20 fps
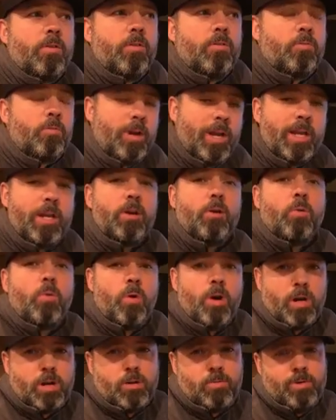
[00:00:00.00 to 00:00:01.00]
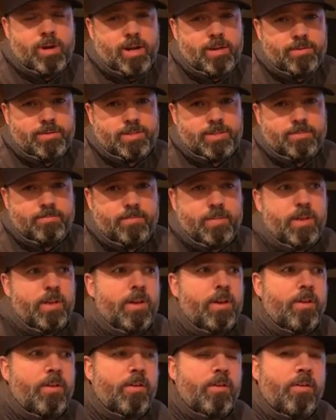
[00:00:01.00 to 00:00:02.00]
rig walkarounds
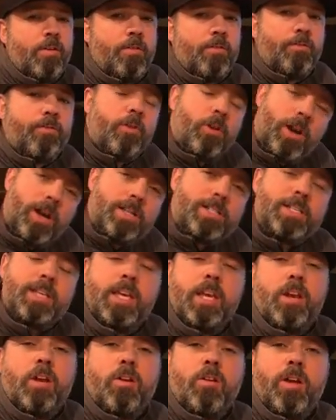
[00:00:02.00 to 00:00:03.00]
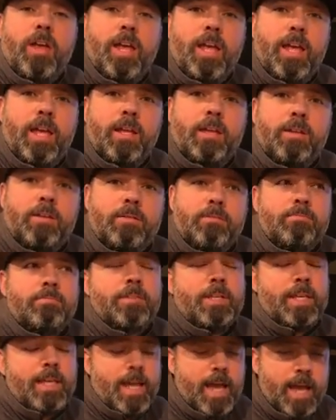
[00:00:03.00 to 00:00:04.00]
for us here in
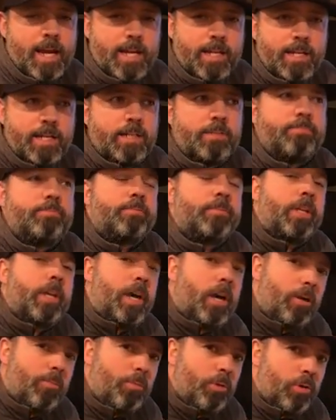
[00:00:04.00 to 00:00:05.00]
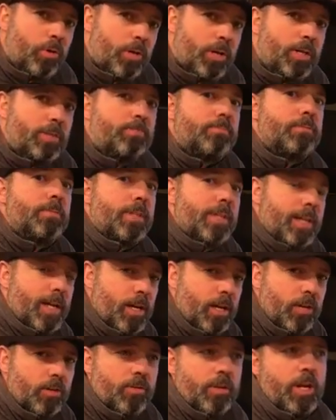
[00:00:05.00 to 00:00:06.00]
Canada, Alberta,
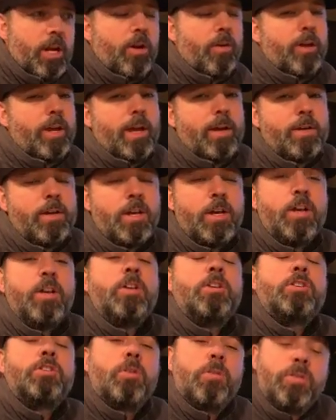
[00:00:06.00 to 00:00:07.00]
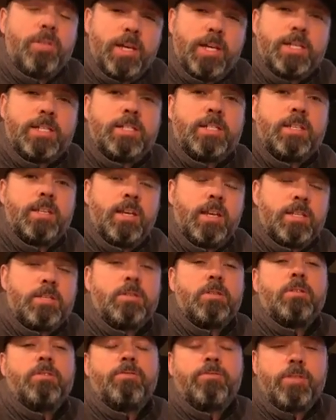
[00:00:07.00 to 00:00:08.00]
Calgary area. So this is
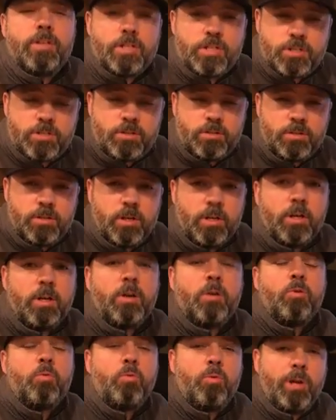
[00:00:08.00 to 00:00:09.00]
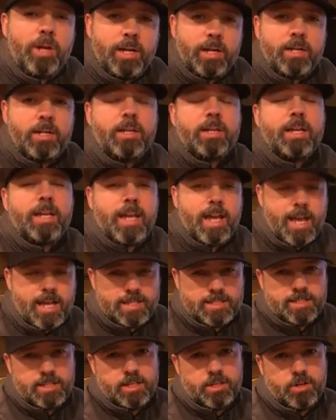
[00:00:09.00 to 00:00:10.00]
an official rig
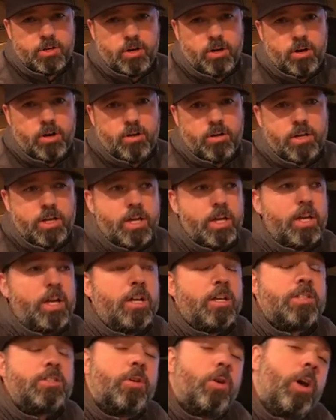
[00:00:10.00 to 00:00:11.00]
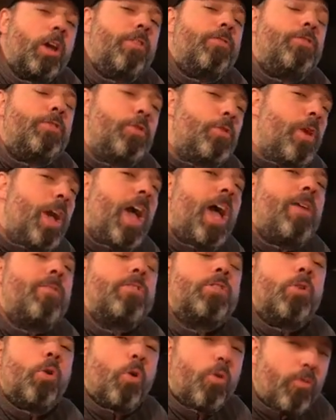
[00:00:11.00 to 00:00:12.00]
casting call. So if you have
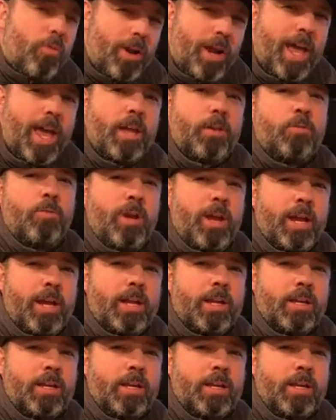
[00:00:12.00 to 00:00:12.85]
an overland rig,